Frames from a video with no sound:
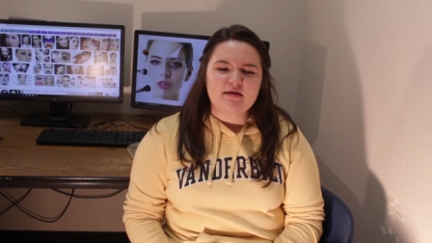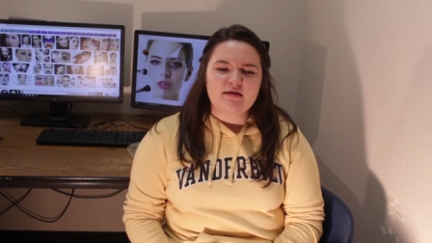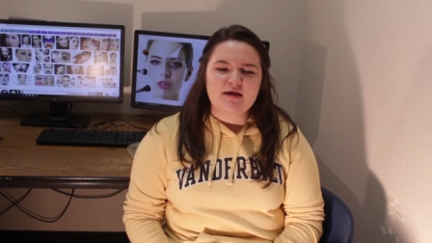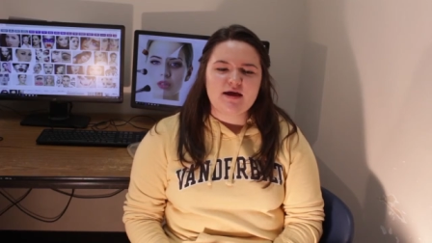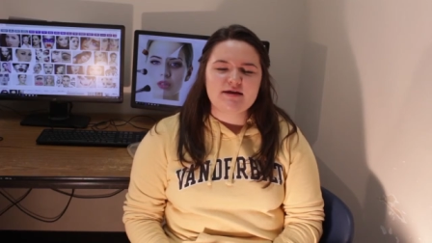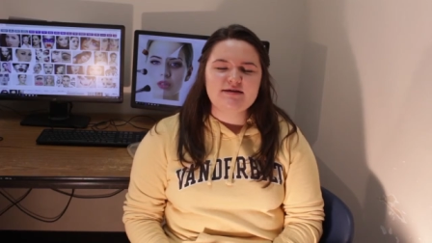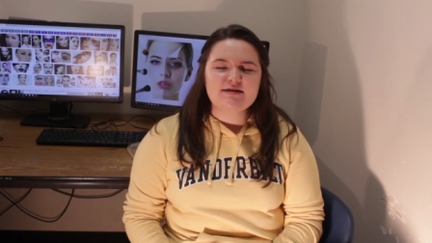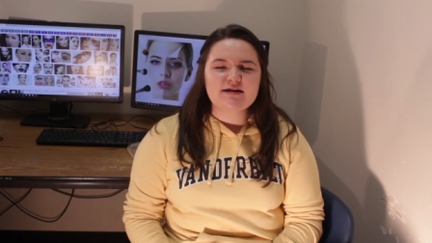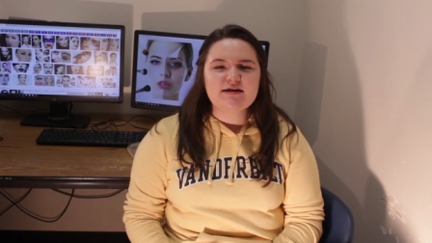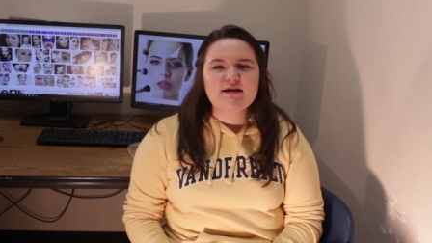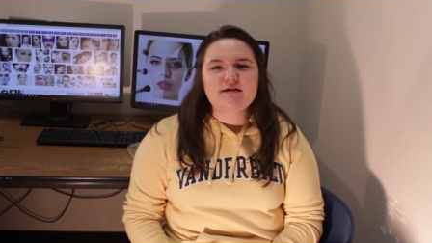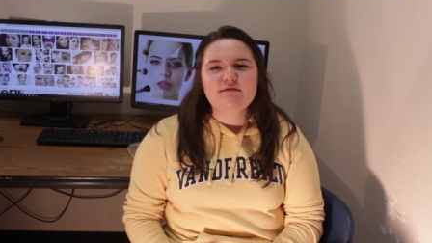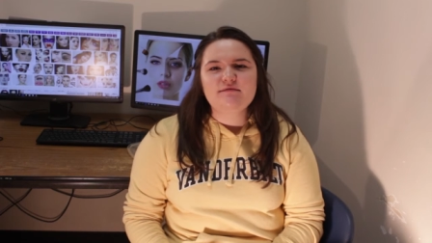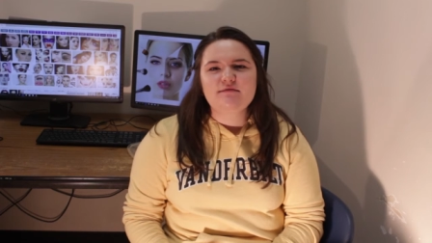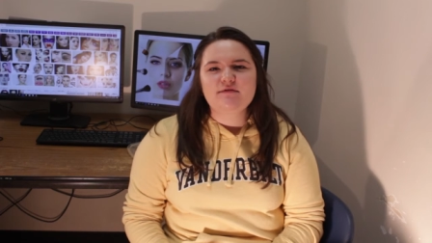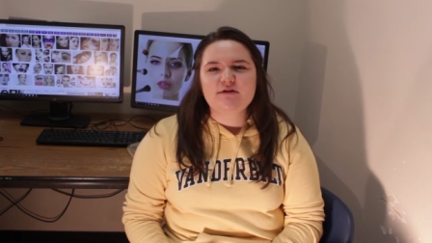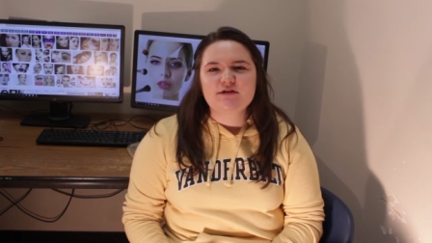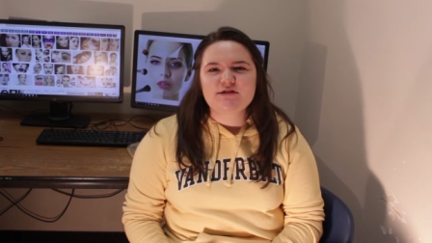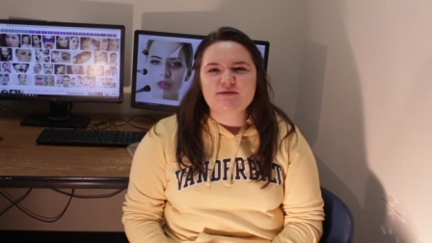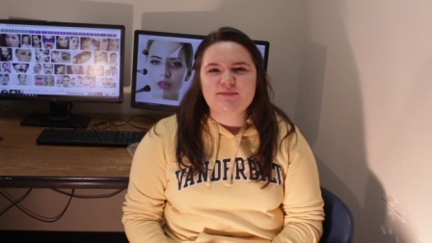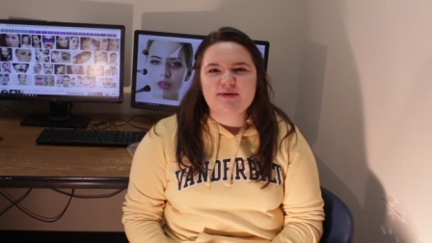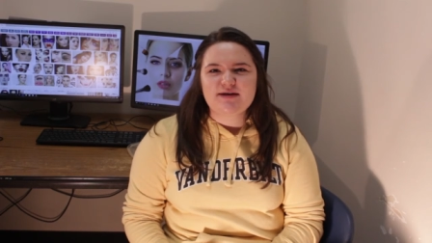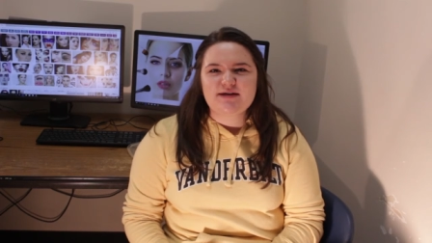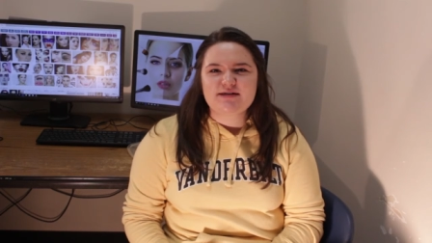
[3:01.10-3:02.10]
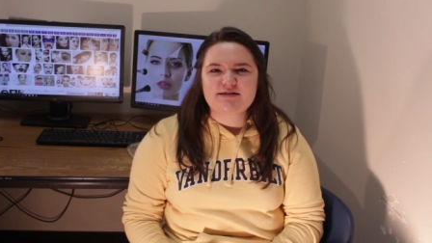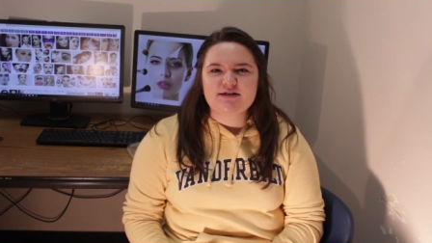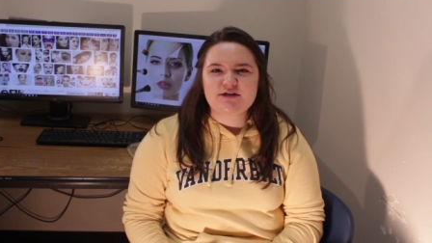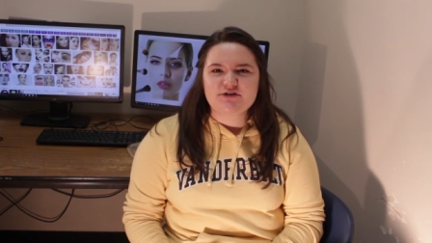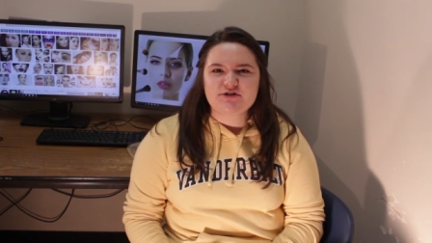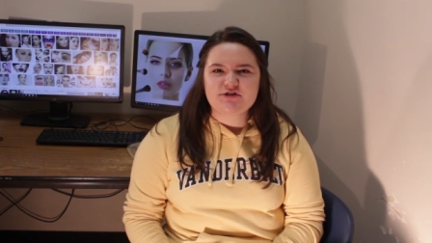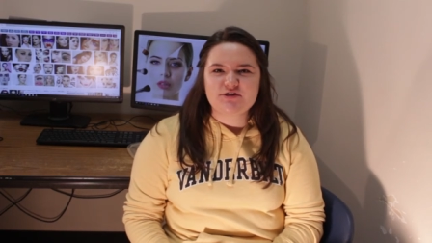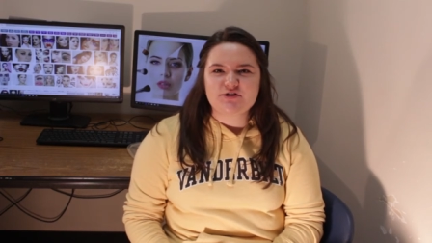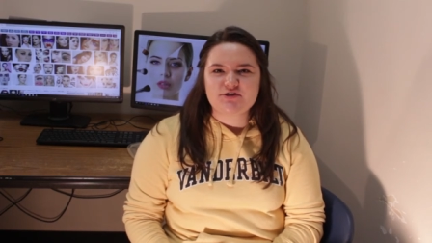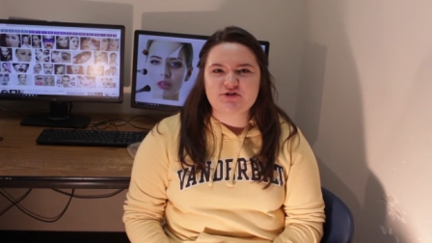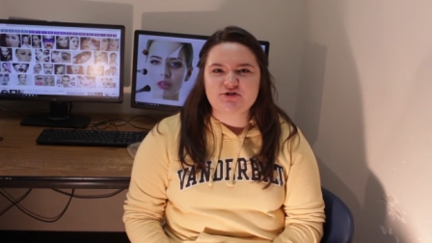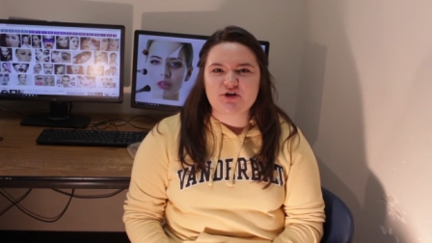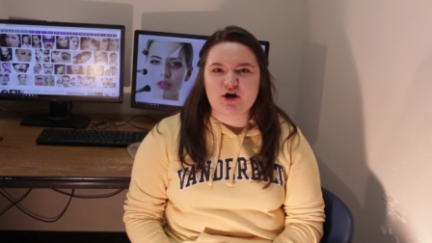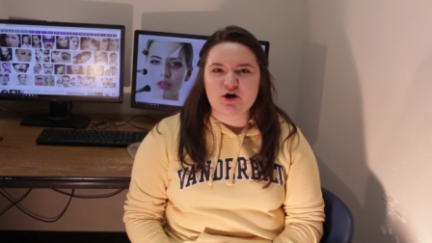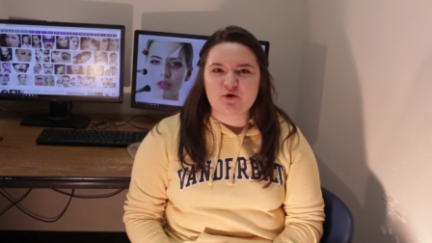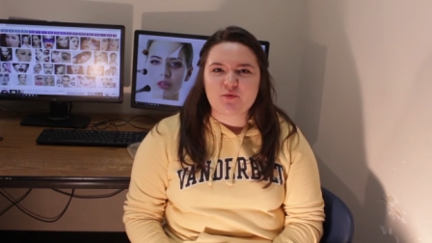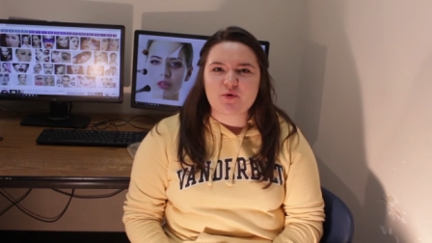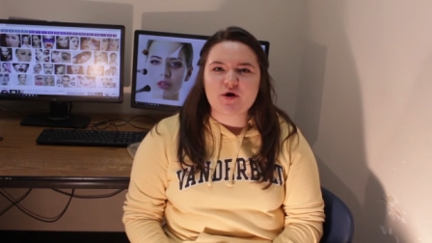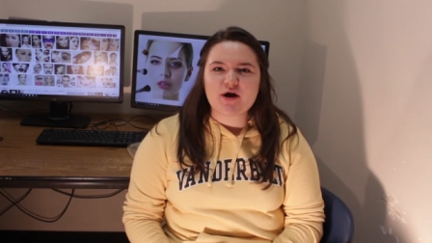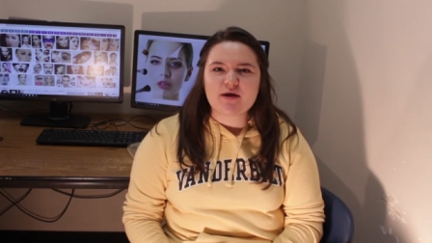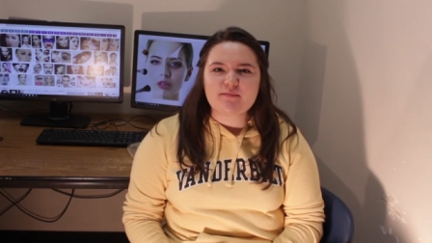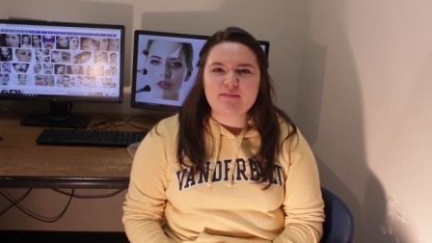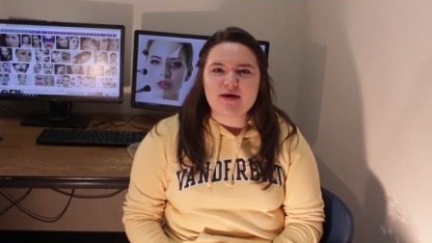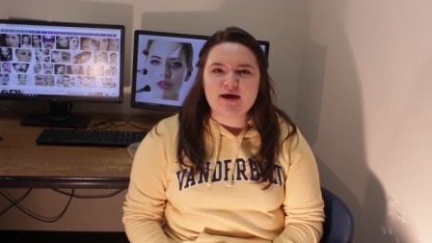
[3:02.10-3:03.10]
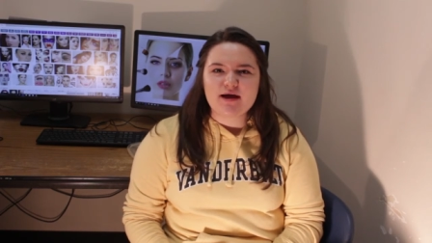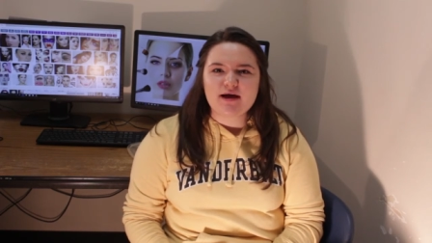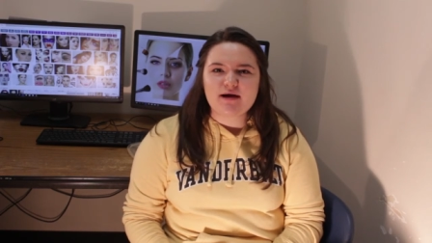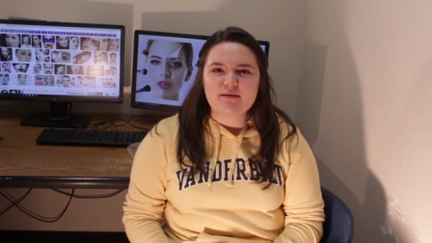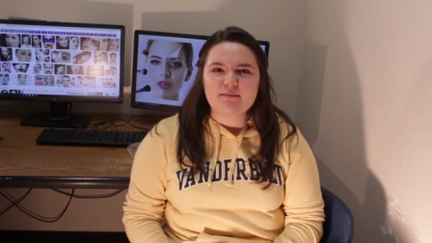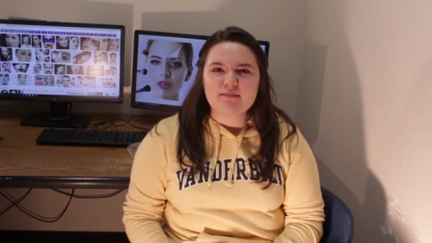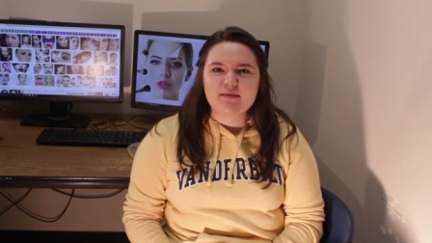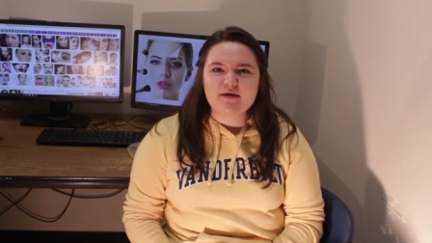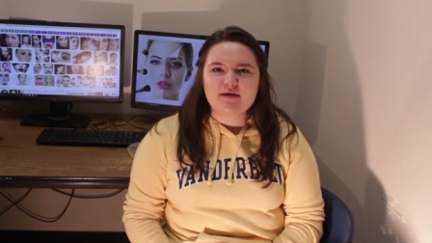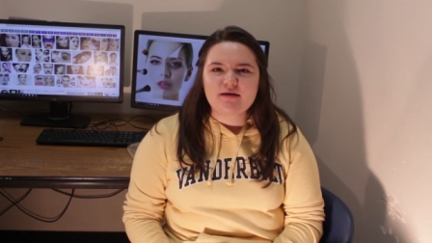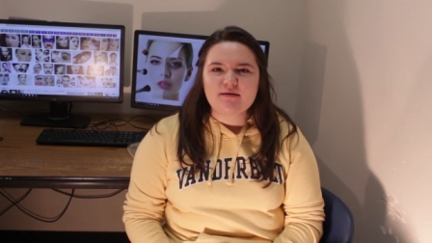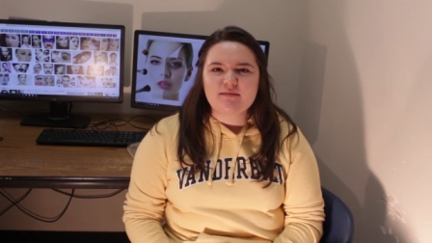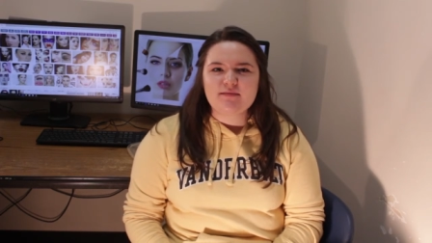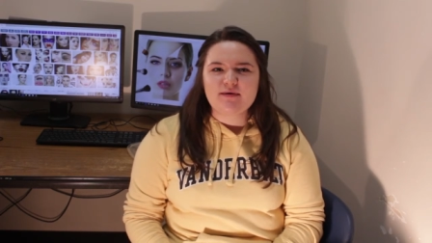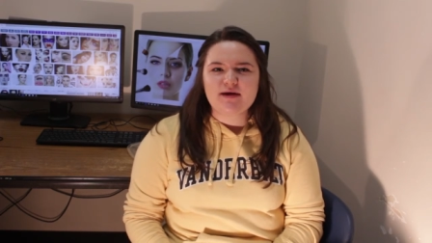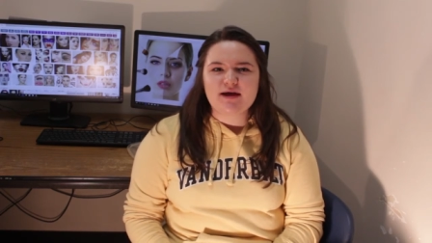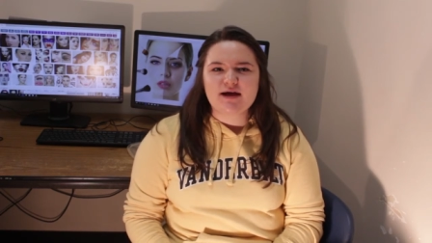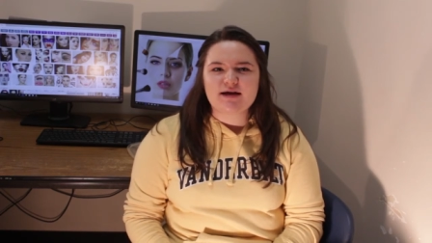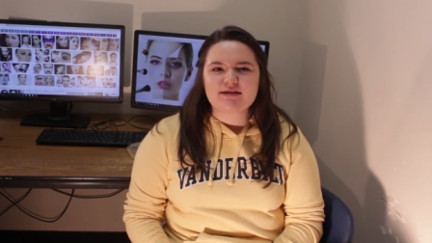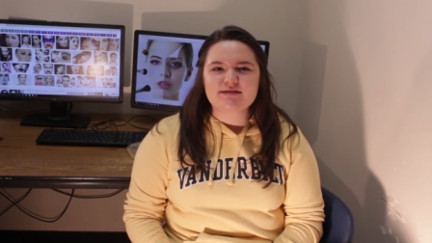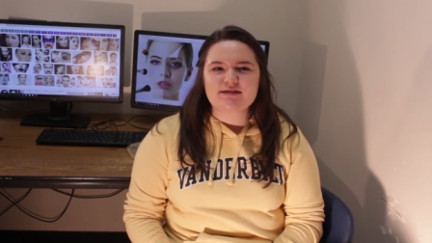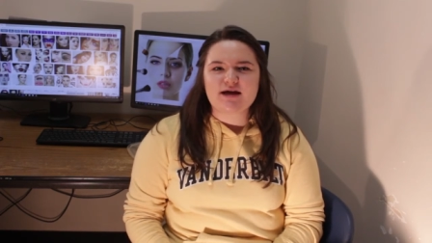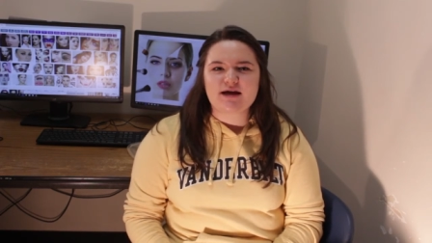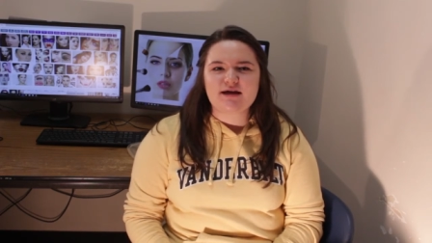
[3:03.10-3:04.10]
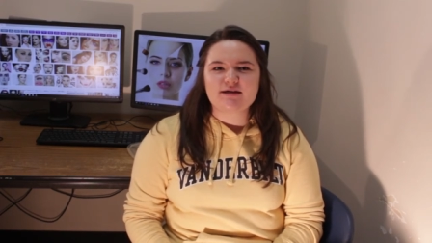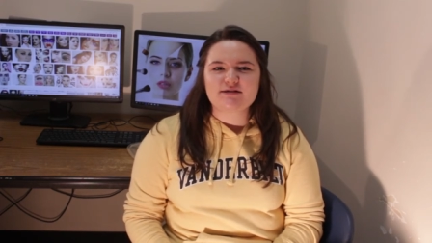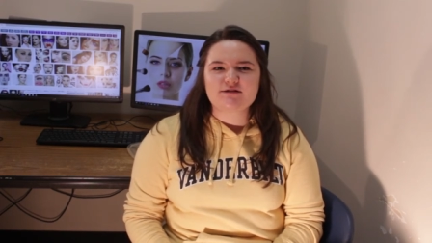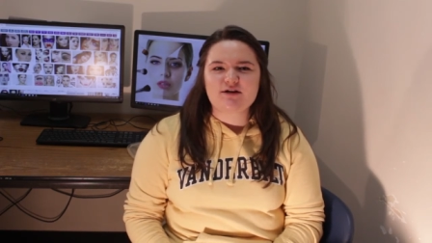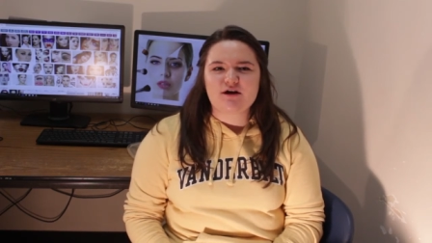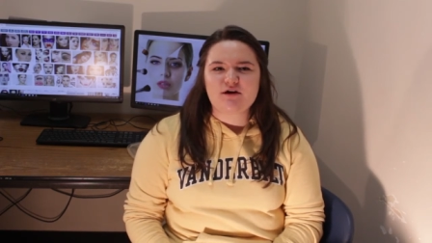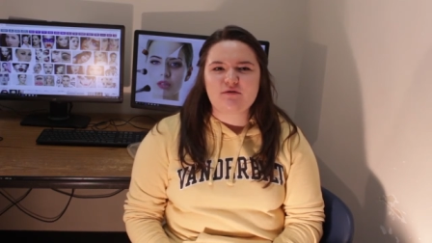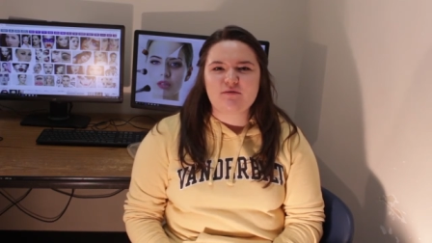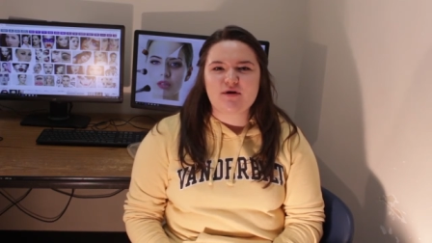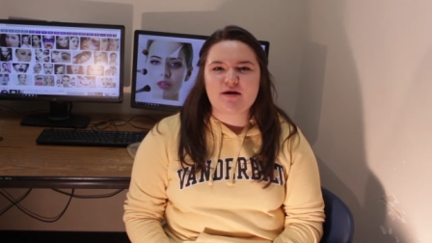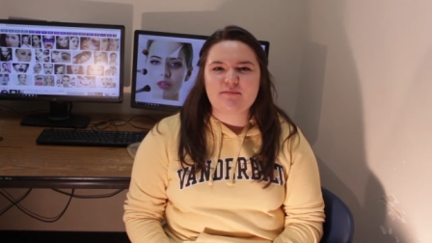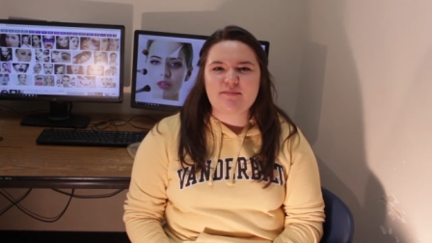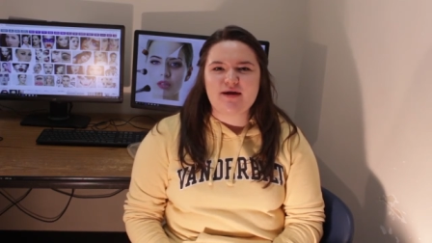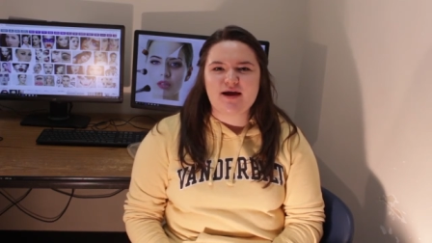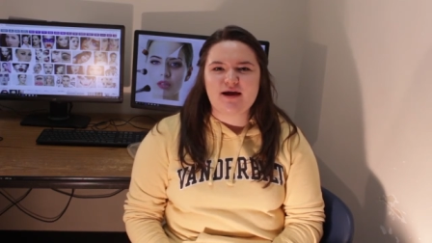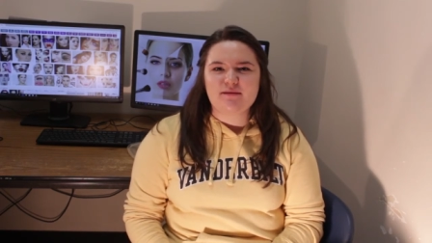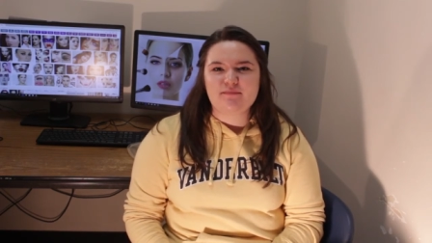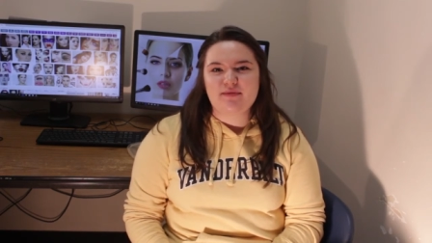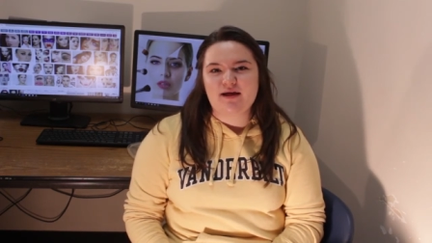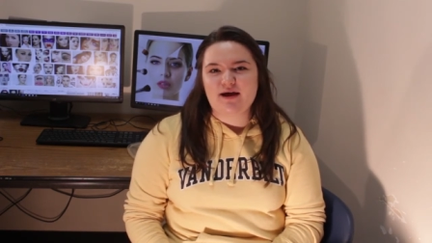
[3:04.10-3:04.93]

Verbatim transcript: it didn't influence my decision to start wearing makeup because I started wearing makeup,